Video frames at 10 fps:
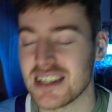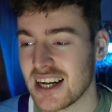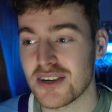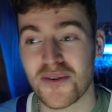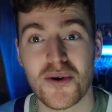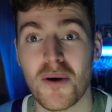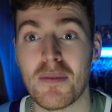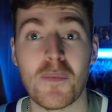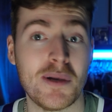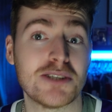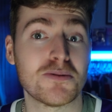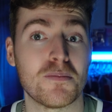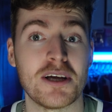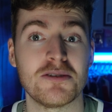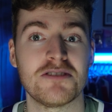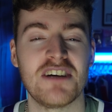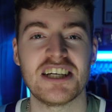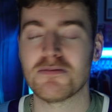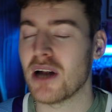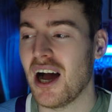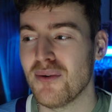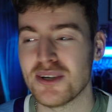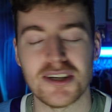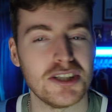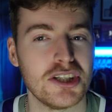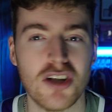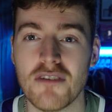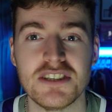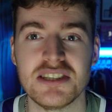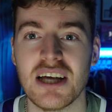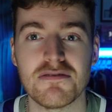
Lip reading: And I don't know about Pittsburgh Penguins fans, but I would love to see.